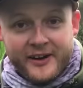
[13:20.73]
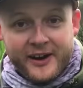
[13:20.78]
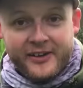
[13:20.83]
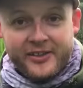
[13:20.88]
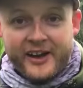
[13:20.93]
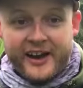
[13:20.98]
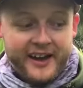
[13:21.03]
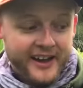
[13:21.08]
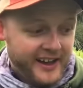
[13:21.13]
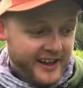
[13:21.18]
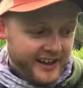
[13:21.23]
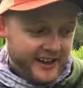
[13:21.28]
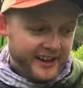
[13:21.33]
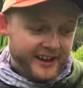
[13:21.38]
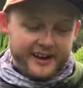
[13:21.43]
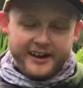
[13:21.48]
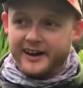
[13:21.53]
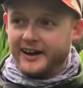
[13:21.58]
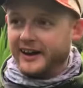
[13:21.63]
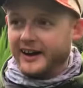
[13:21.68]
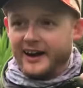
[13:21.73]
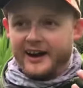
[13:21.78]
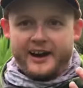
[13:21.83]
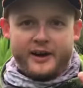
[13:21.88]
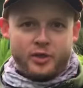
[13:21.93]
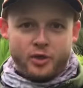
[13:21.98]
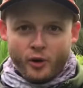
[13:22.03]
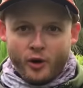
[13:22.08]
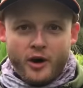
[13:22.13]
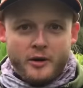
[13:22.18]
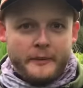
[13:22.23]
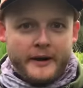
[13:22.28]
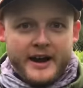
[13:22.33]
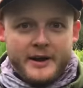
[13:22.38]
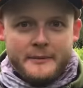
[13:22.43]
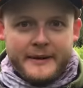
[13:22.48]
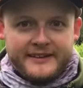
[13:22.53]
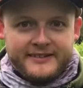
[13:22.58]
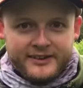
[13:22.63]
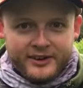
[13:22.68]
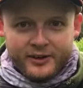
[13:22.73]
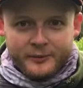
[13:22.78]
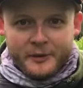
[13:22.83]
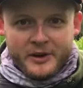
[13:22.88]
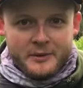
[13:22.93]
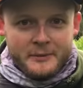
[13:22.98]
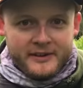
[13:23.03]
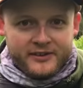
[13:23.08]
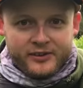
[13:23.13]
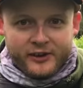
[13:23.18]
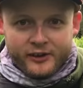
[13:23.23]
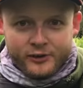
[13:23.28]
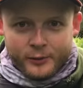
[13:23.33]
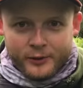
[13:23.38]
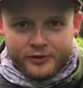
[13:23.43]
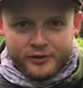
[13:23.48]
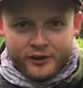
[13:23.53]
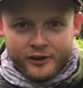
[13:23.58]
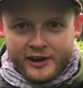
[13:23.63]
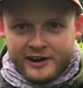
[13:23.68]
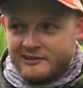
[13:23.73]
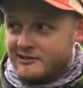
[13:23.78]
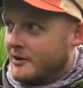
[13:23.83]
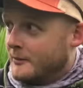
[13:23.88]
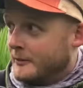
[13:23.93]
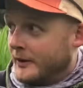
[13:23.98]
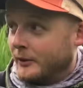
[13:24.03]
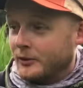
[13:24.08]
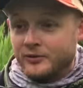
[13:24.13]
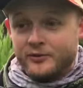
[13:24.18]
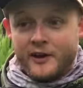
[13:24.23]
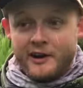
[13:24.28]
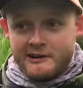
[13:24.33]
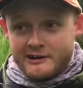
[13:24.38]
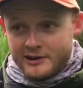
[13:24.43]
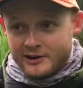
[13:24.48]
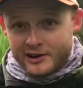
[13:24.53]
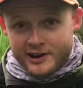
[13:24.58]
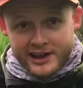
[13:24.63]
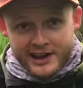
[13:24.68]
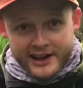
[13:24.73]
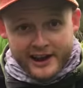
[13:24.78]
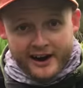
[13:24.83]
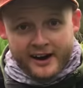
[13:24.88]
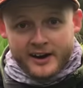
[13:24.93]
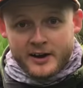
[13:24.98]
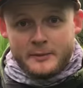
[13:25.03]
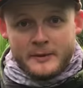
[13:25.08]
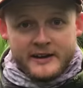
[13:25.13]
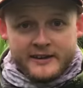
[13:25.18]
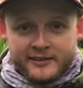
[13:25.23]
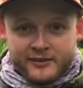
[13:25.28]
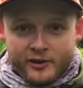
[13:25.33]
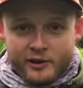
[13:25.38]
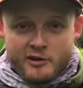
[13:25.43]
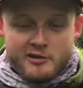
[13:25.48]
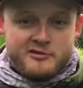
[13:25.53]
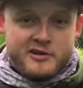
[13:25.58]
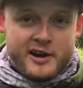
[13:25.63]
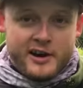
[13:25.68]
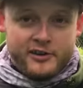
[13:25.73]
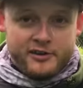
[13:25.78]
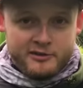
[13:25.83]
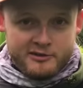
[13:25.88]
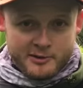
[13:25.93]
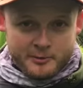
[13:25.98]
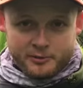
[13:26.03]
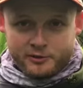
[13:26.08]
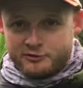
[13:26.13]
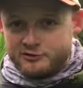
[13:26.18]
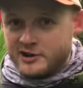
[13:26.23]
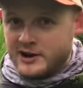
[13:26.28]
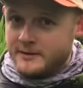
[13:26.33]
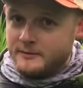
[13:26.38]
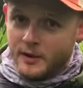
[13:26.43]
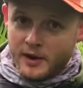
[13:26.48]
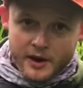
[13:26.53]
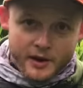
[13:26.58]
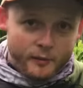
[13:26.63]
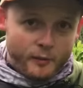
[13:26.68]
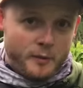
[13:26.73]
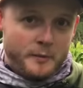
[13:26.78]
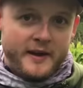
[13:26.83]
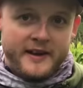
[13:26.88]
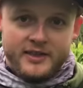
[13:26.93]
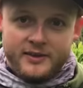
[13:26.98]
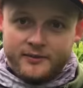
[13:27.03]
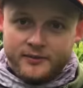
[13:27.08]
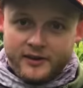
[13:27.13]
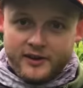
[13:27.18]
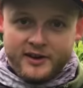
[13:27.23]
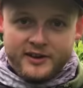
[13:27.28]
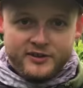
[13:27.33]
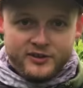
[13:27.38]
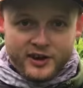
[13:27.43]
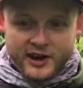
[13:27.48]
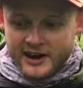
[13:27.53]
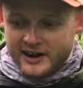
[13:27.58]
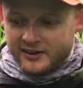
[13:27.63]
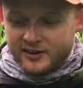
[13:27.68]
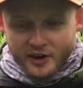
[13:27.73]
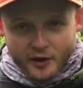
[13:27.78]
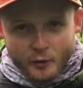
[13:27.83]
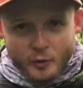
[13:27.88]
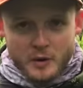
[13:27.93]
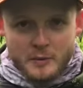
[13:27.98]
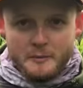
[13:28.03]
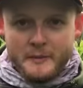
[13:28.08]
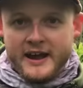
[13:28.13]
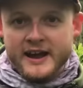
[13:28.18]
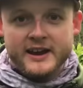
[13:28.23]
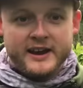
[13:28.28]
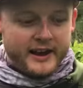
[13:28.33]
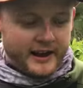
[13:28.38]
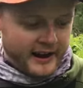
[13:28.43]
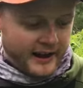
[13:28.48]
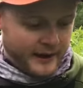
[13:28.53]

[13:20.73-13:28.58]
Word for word: about that. I thought I might have messed it up when I missed those ones earlier on, but I was very lucky. IB saw a riser upstream. We made the fly change. We made it